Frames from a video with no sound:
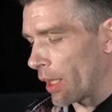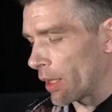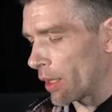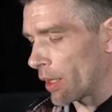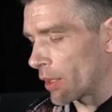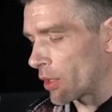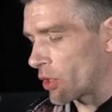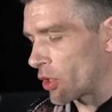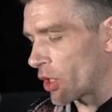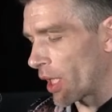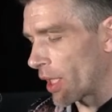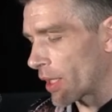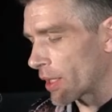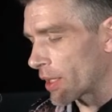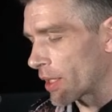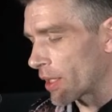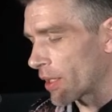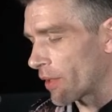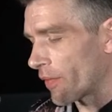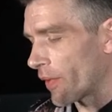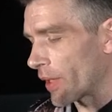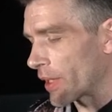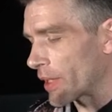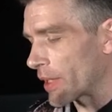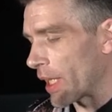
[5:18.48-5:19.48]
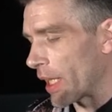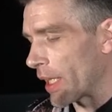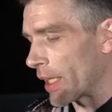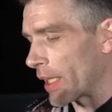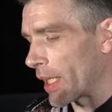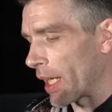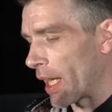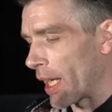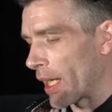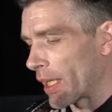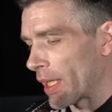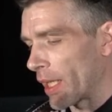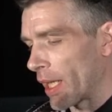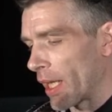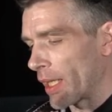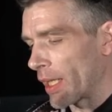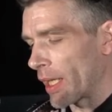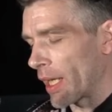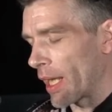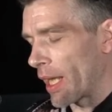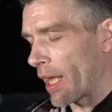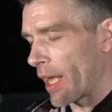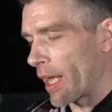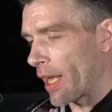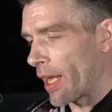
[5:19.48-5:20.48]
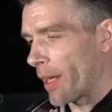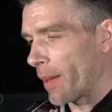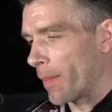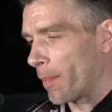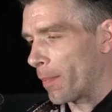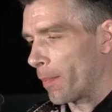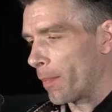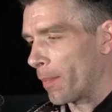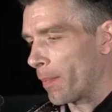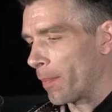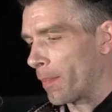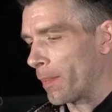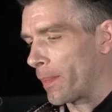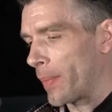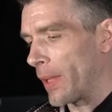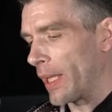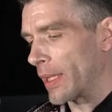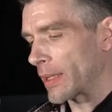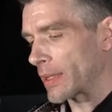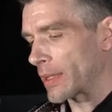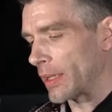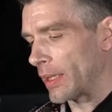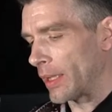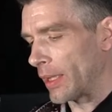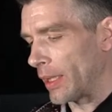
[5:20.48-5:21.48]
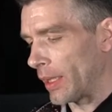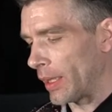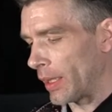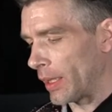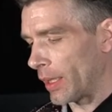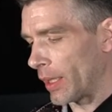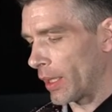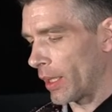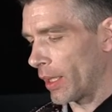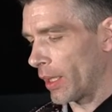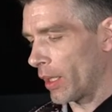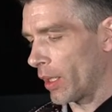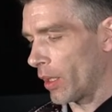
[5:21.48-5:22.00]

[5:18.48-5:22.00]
the genesis of it's like kind of like, basically,